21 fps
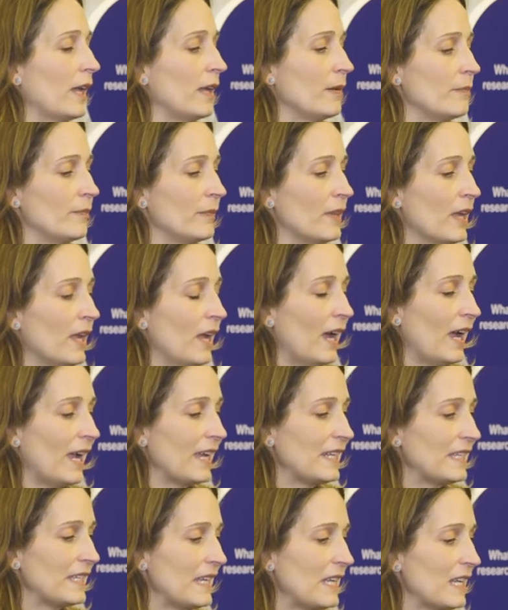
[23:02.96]
um,
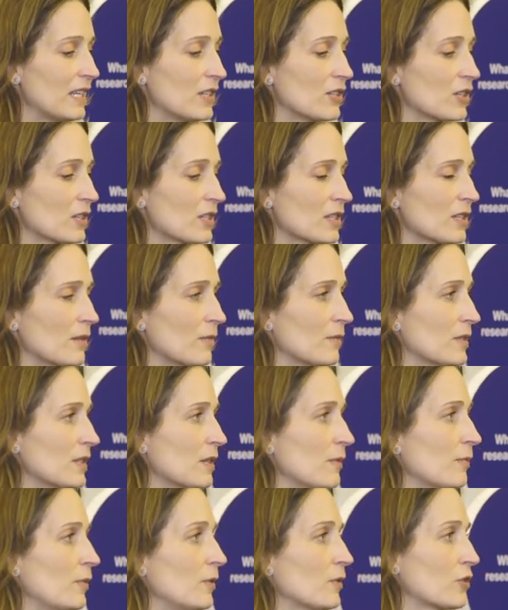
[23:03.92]
I need just some
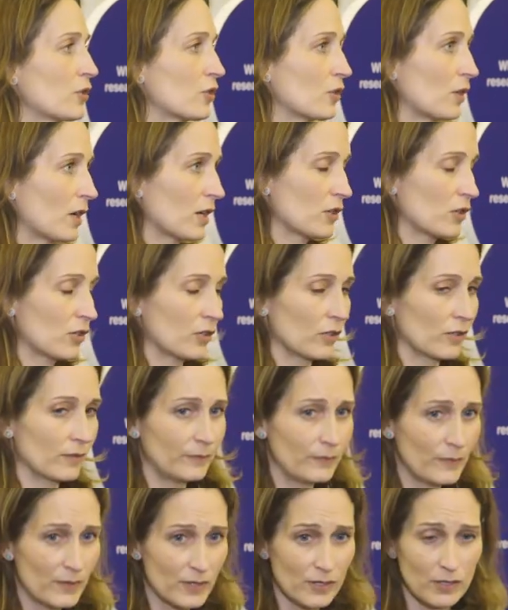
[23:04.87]
simple structure.
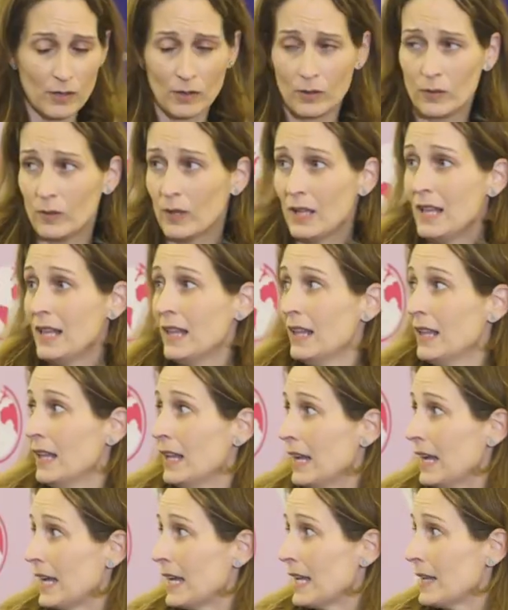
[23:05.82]
So
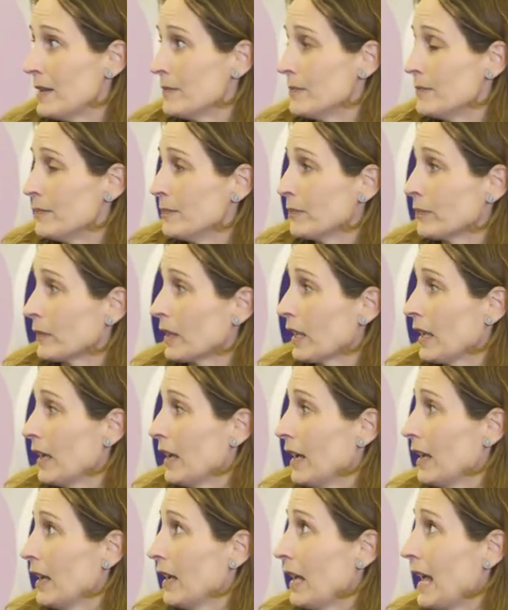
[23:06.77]
um,
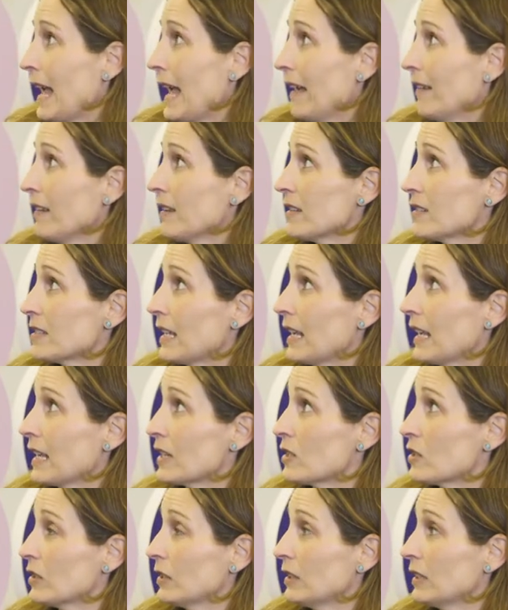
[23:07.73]
Alex
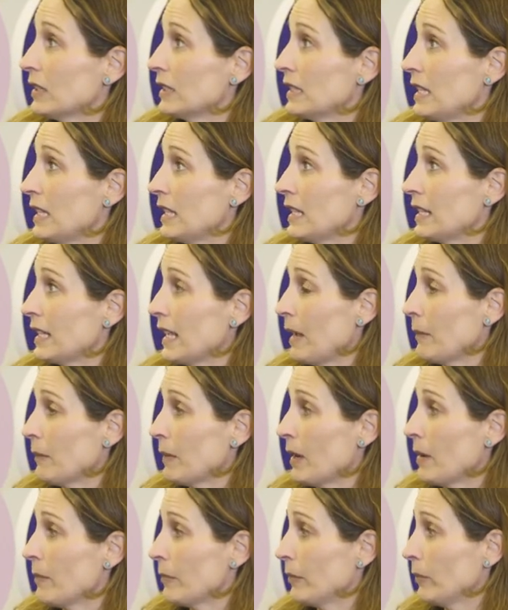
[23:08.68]
actually
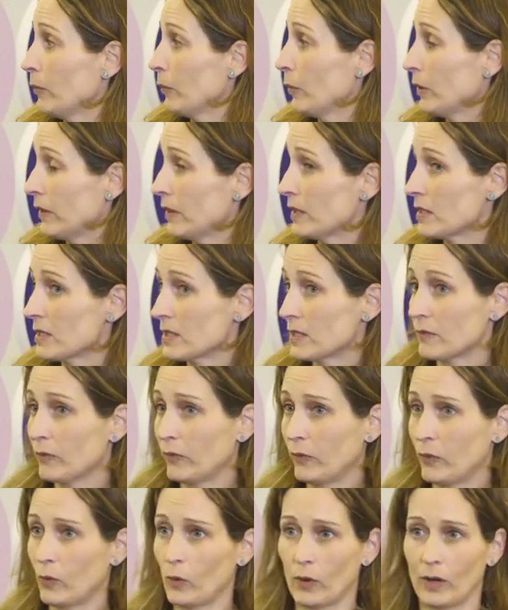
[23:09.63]
came up with this
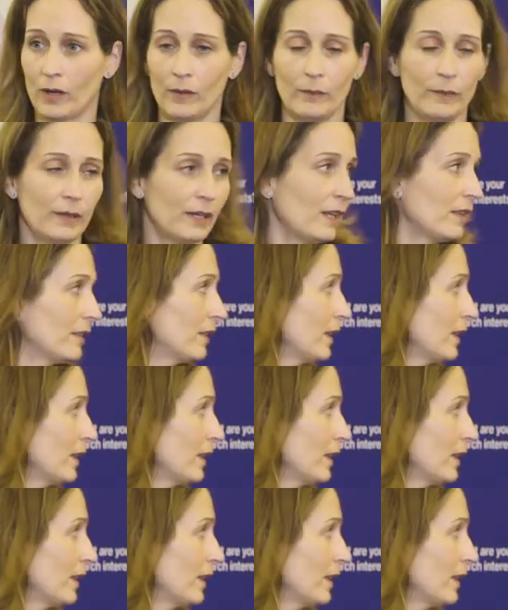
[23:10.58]
form, and I